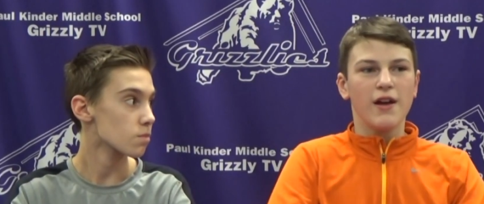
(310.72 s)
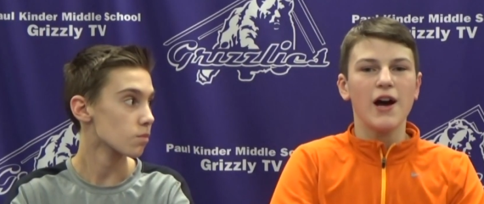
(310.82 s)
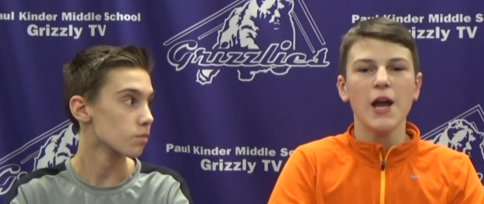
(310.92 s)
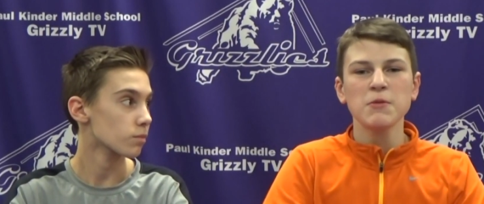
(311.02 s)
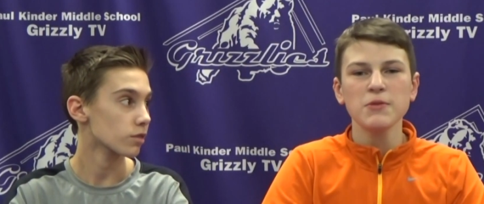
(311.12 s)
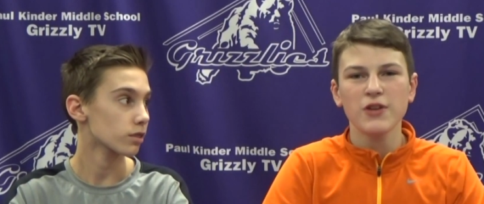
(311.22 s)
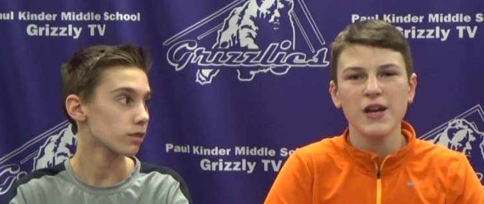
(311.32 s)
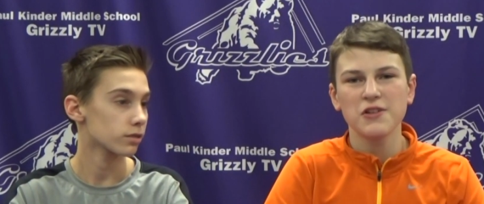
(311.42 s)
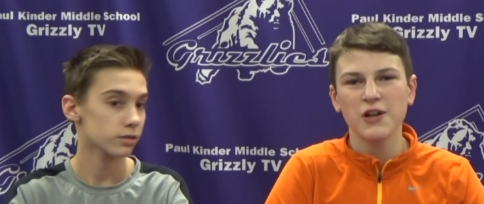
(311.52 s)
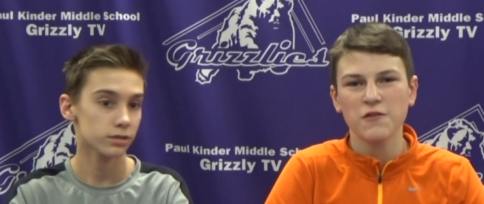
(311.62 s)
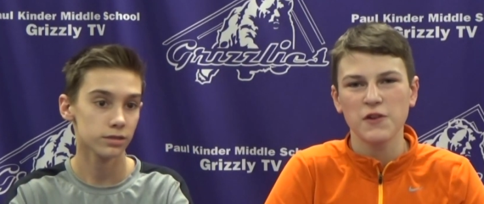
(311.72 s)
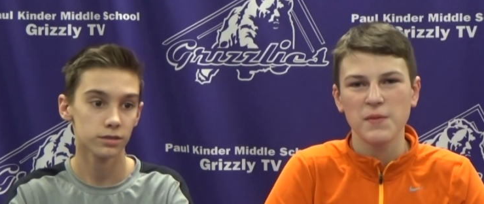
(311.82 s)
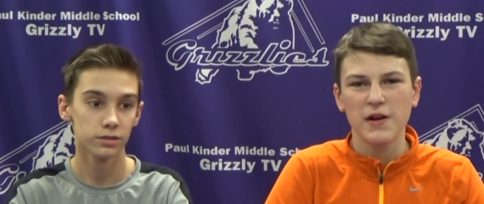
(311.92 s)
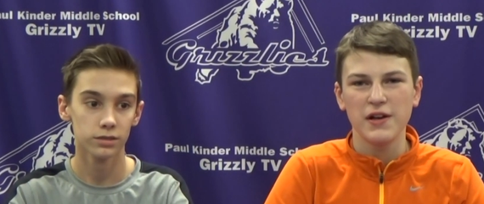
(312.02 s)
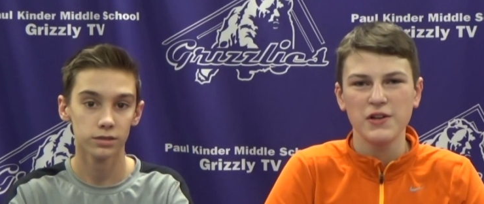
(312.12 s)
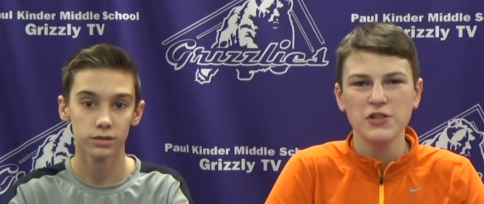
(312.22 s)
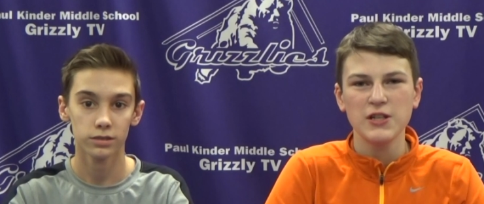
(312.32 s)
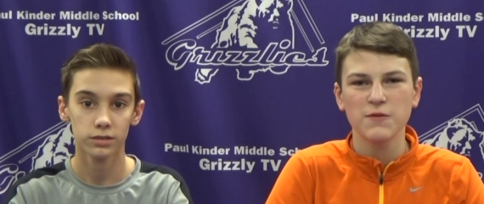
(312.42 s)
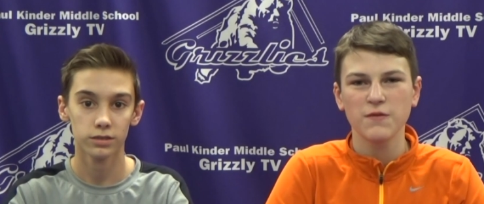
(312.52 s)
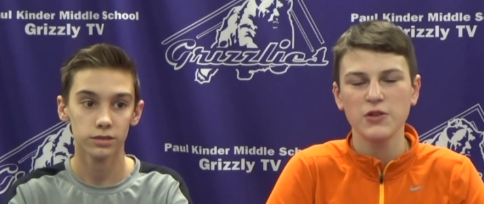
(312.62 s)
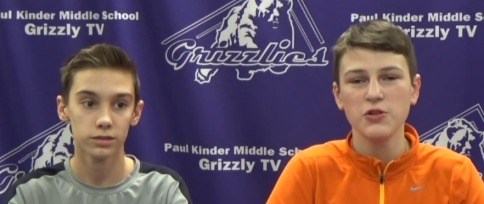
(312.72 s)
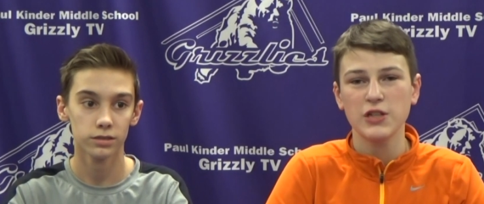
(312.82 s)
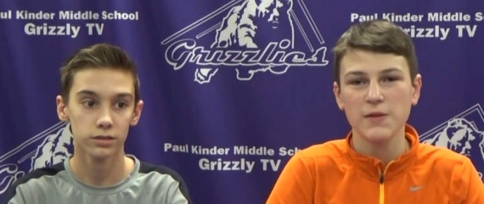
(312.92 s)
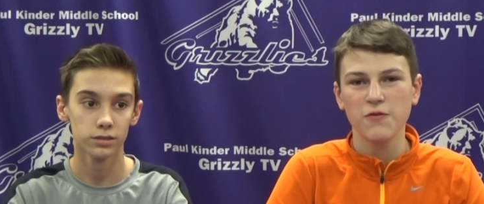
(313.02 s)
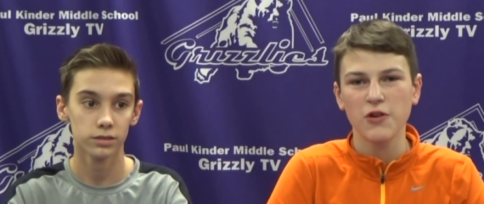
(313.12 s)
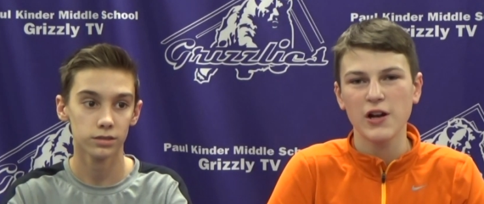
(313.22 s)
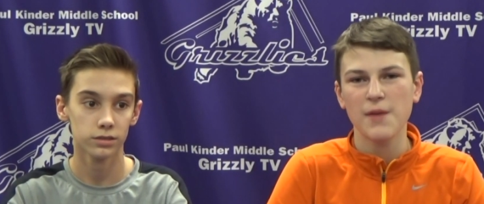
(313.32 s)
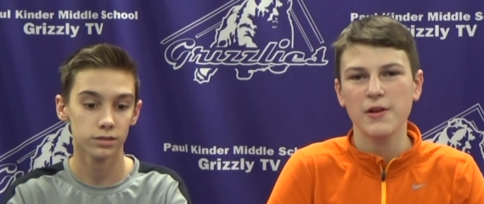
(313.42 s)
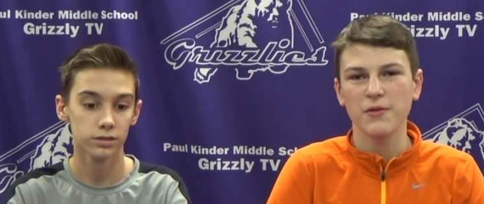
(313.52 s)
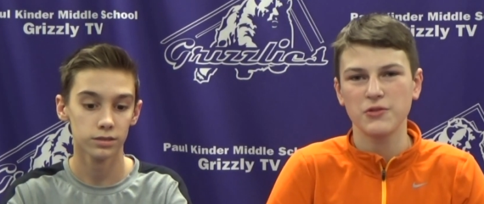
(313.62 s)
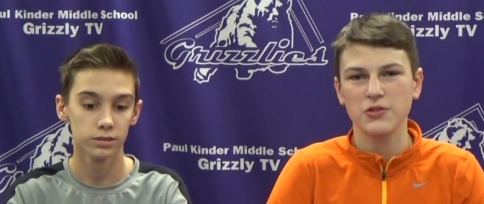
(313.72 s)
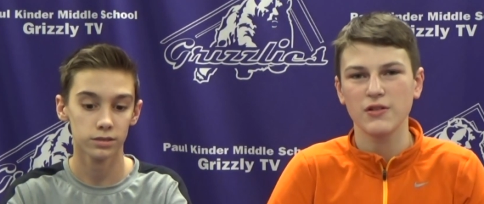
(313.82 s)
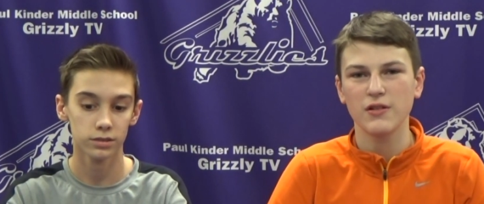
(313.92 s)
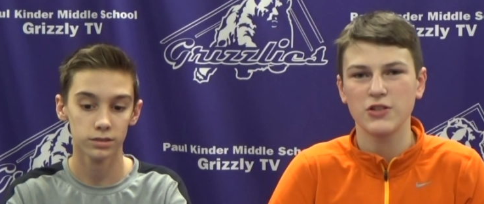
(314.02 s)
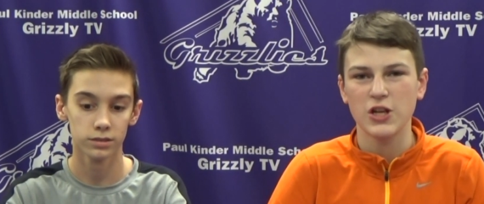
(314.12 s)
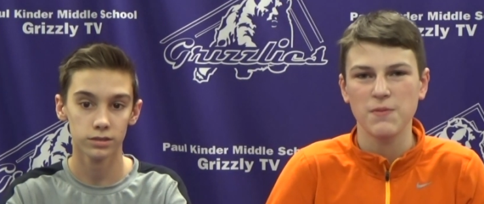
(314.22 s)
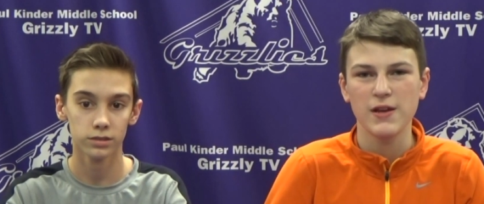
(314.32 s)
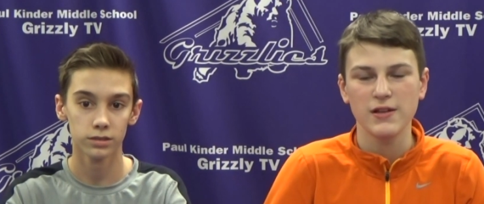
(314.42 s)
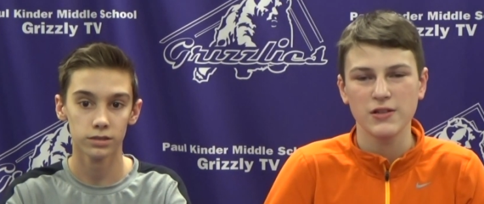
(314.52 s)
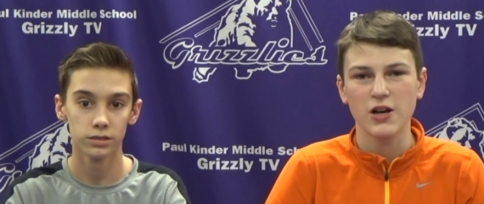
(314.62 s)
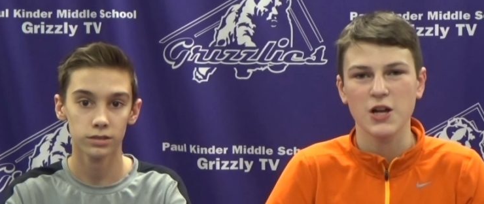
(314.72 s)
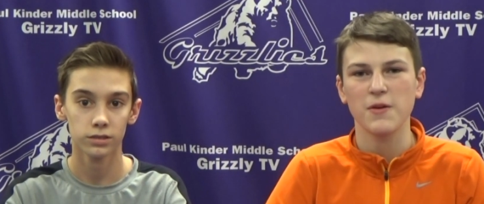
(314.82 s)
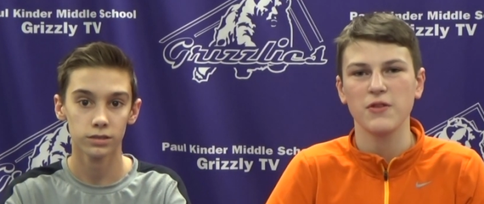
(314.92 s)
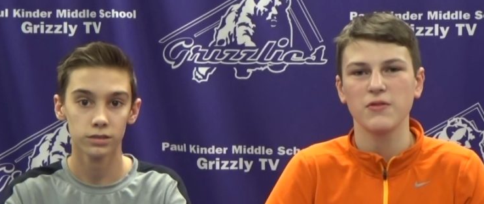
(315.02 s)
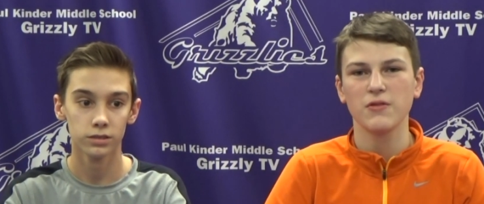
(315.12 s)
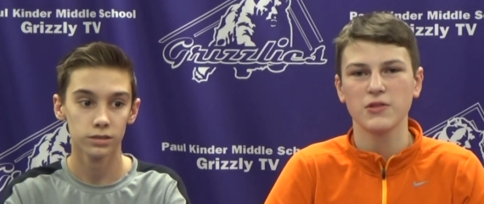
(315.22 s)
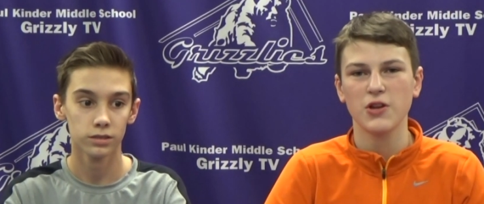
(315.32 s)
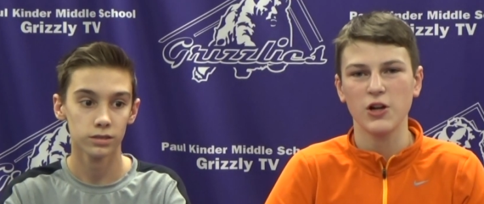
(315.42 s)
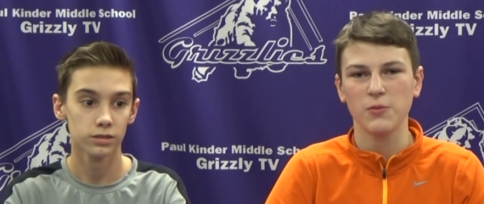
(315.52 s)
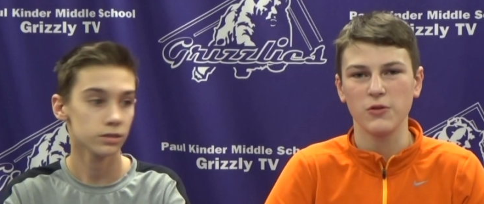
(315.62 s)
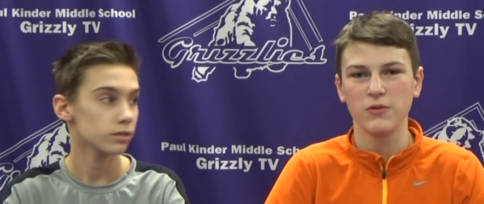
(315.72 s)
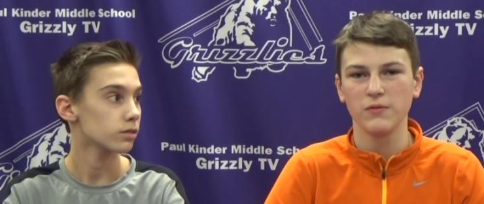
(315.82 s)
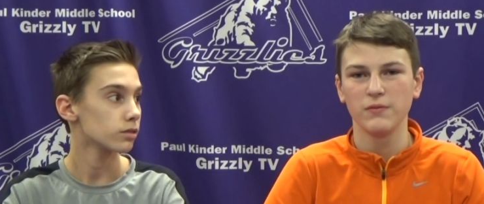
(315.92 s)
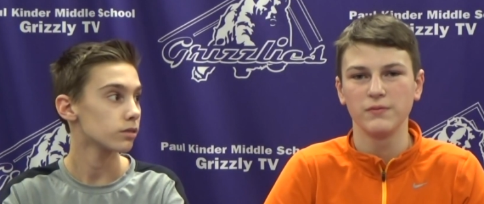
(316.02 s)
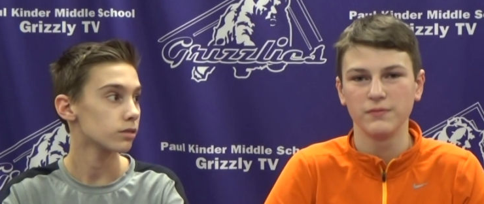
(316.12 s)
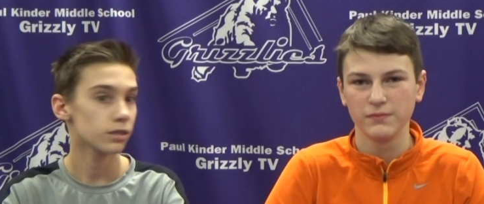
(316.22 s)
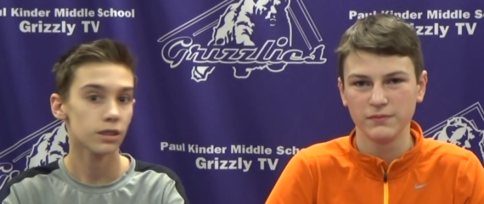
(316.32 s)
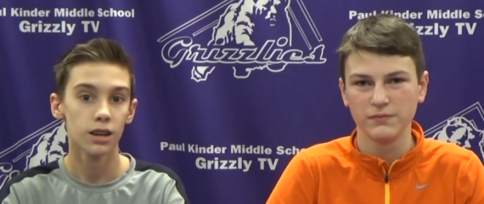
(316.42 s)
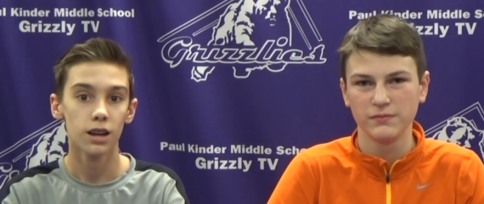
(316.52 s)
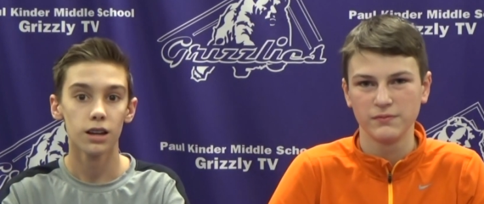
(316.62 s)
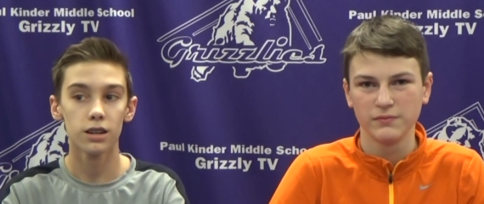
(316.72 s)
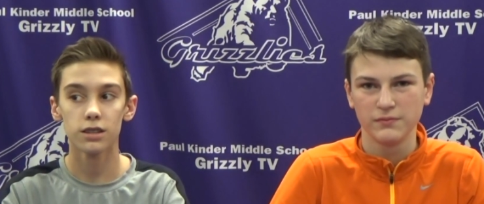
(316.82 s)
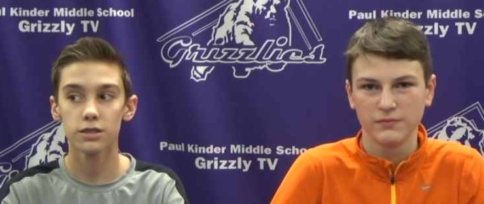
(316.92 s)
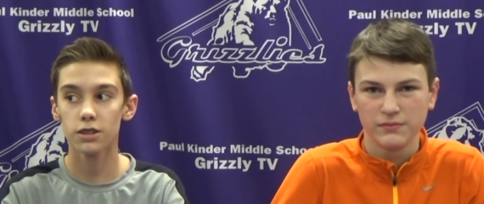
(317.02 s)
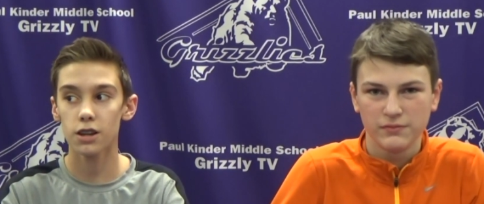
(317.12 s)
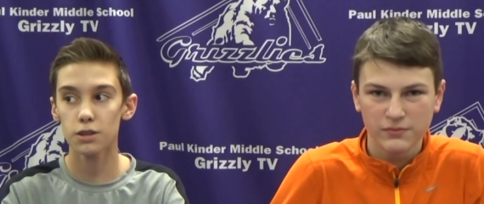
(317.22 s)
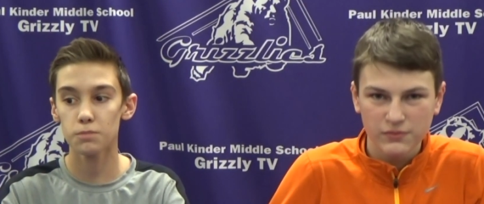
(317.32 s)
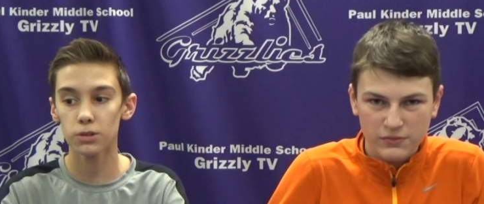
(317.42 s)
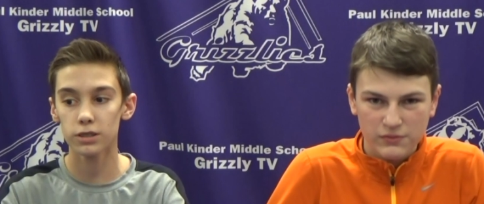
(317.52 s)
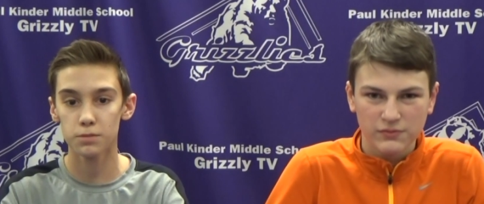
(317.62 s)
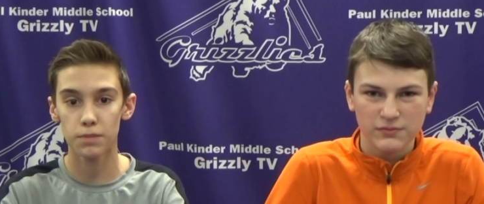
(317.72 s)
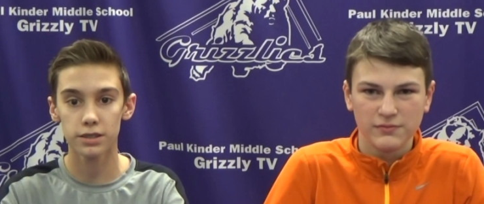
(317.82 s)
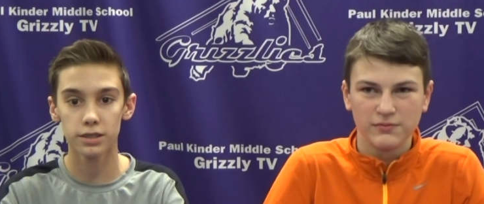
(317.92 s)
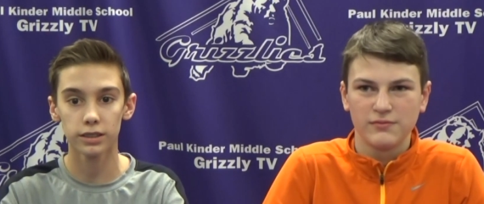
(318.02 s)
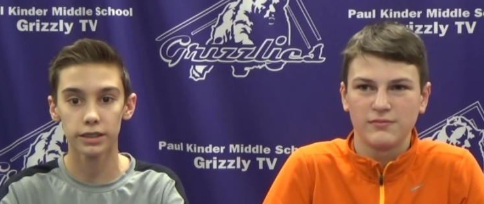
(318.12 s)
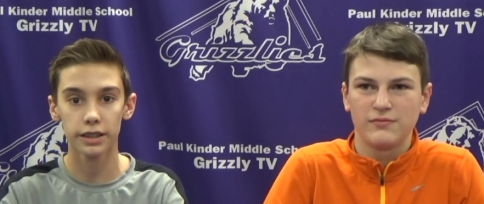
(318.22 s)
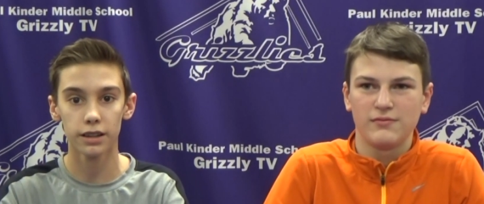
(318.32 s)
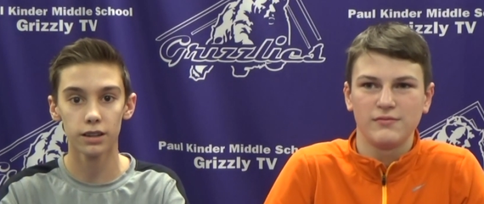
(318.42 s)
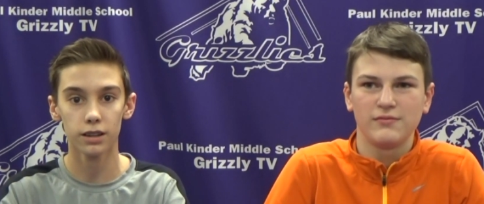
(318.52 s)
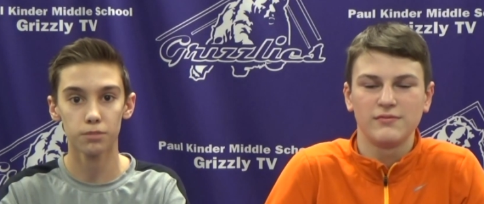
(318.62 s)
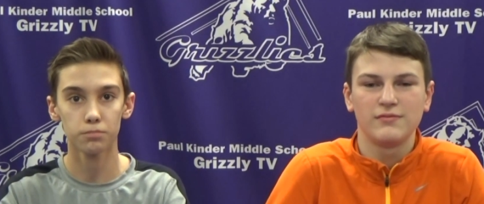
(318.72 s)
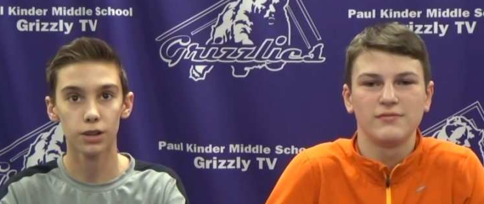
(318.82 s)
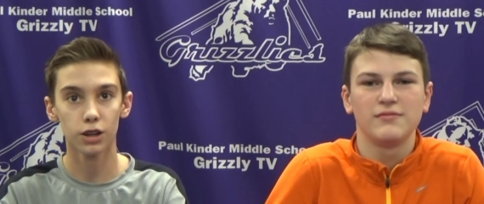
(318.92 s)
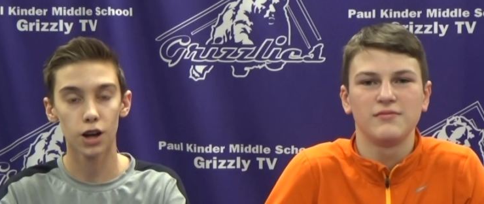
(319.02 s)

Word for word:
Speaker 1: Hi, I'm Spencer Hancock from uh, News Team 4, and I'm here with JP to talk about Scholar Bowl. Uh, Scholar Bowl is basically um, a